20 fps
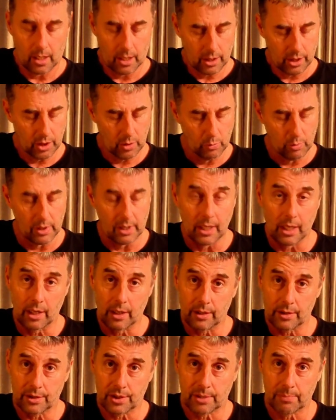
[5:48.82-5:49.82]
You want
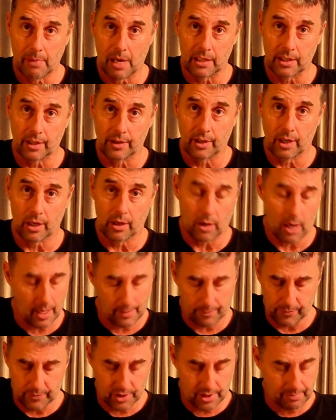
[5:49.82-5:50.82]
to smother
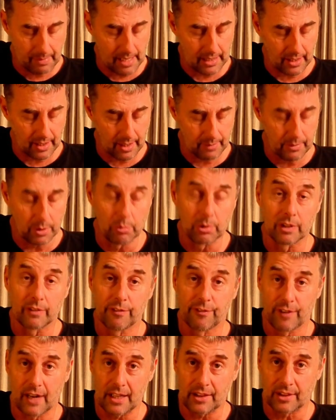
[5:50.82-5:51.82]
them. You want to
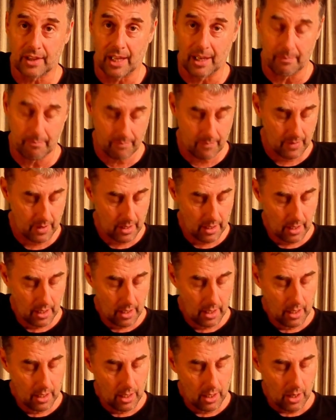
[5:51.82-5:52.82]
fret them
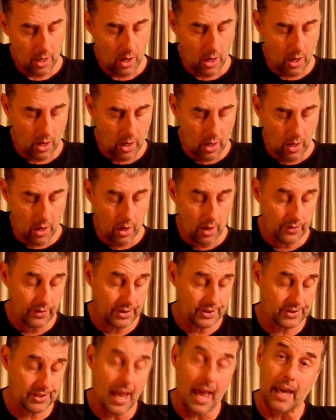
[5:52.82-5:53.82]
on the
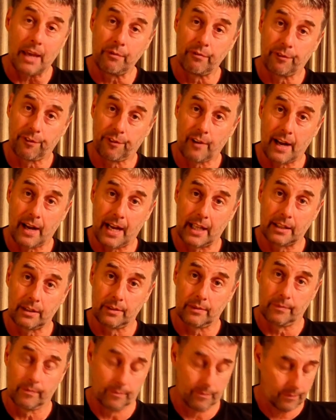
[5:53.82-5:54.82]
same fret
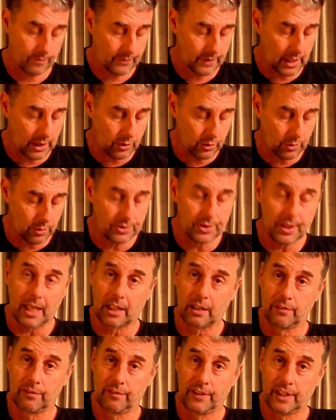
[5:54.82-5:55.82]
that your
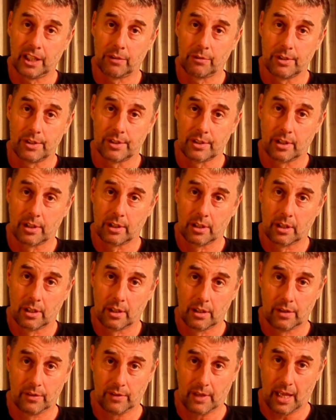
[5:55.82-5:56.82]
second finger is,
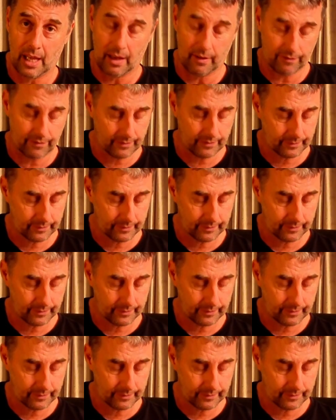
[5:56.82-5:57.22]
F.